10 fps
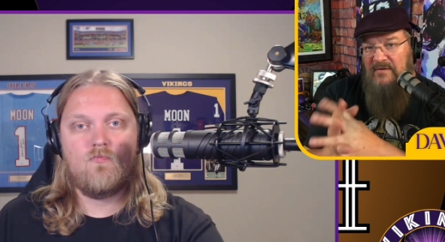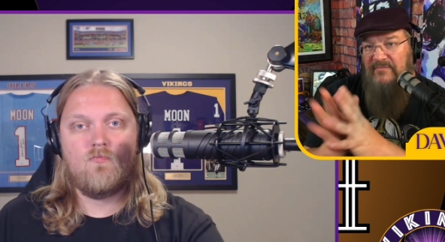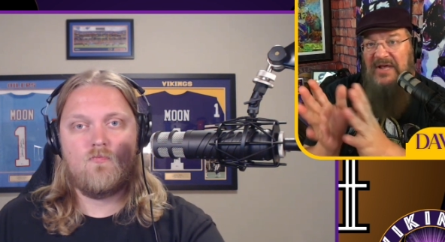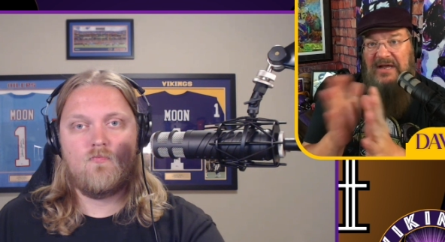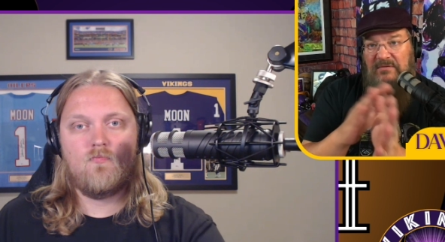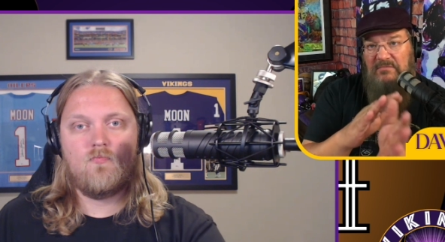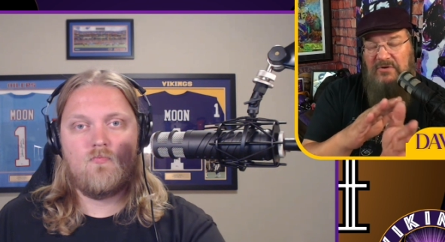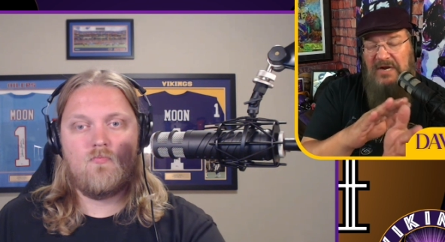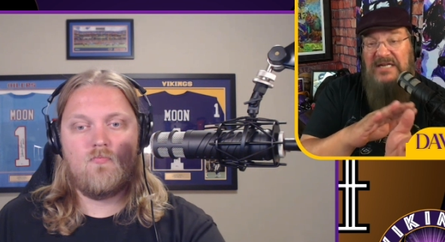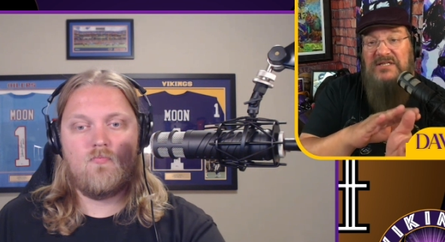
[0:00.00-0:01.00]
Speaker 1: That
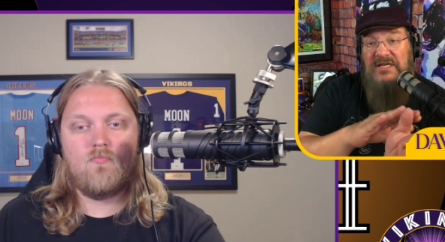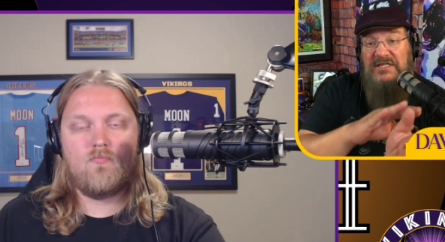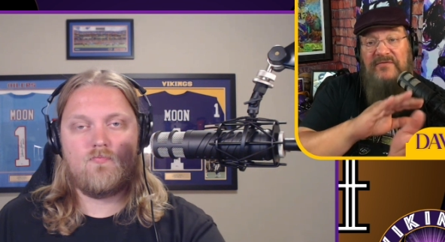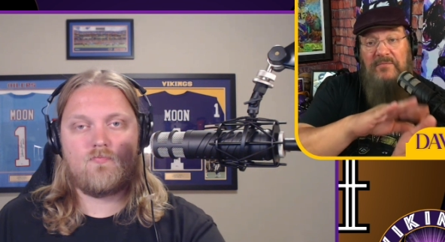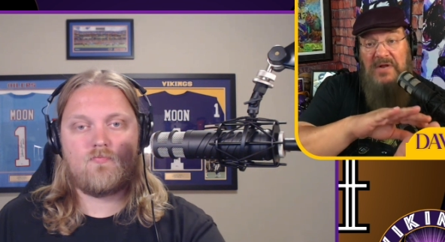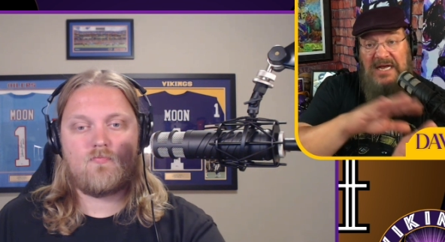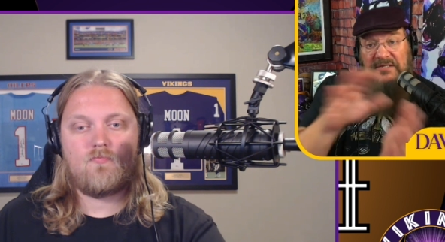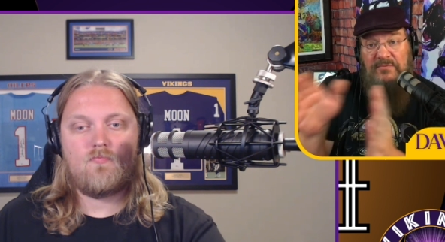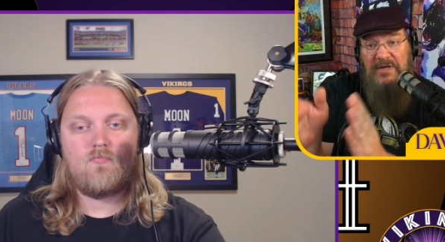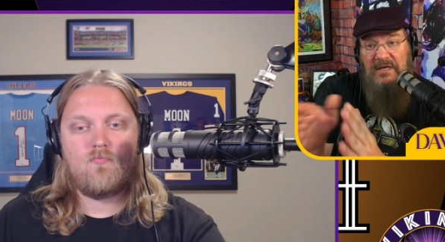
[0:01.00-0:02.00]
translates from
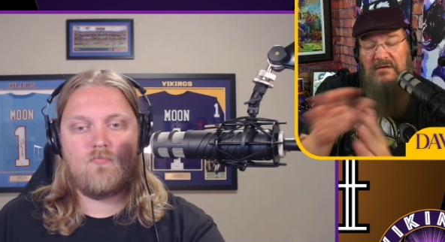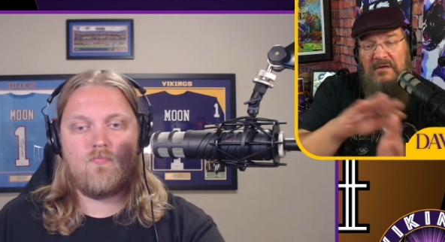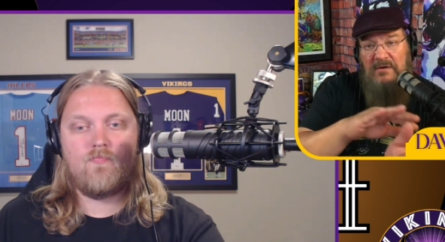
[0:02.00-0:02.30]
last week.